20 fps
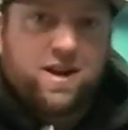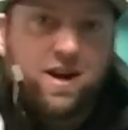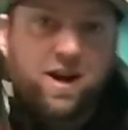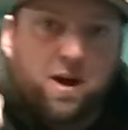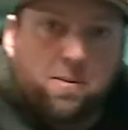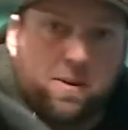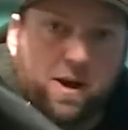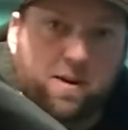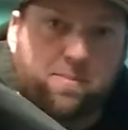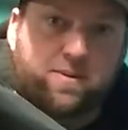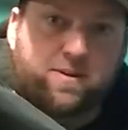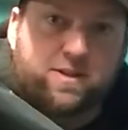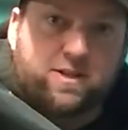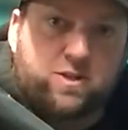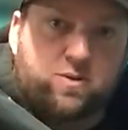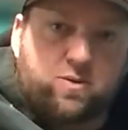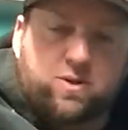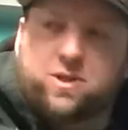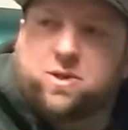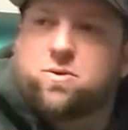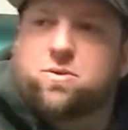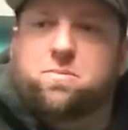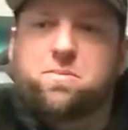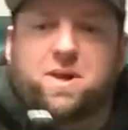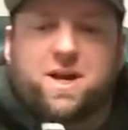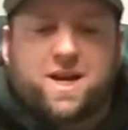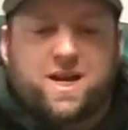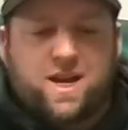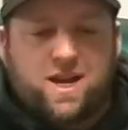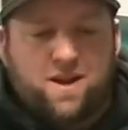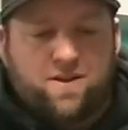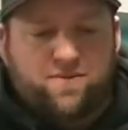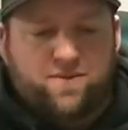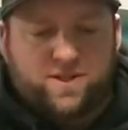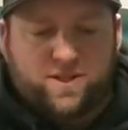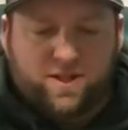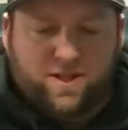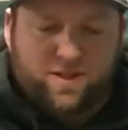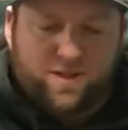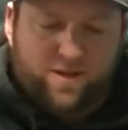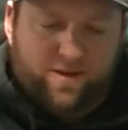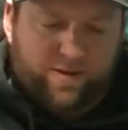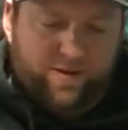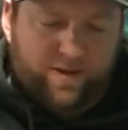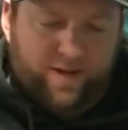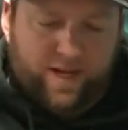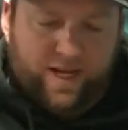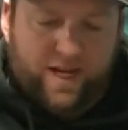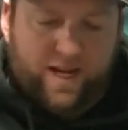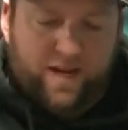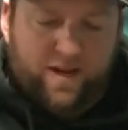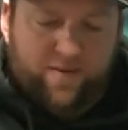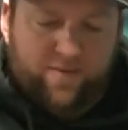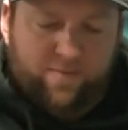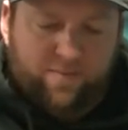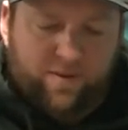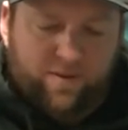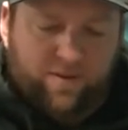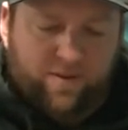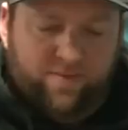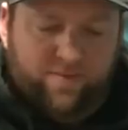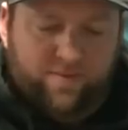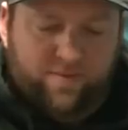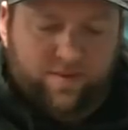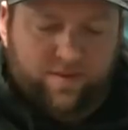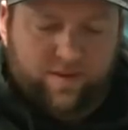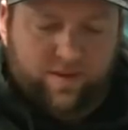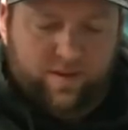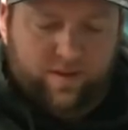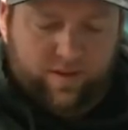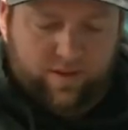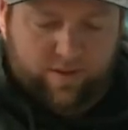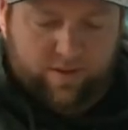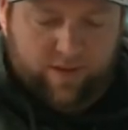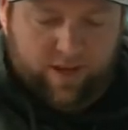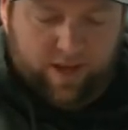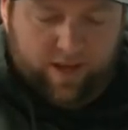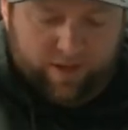I'm happy they switched to a black canvas on there. I can't even believe it. I'm